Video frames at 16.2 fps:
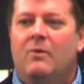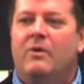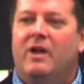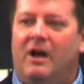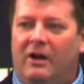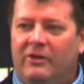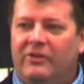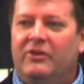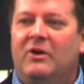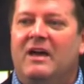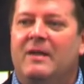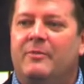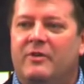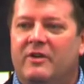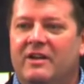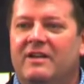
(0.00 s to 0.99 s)
We also
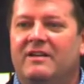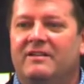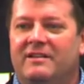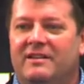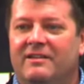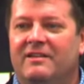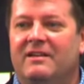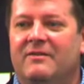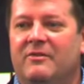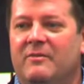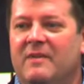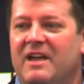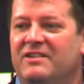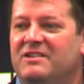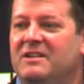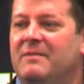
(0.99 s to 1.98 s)
had pretty consistent
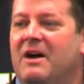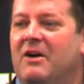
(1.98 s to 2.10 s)
information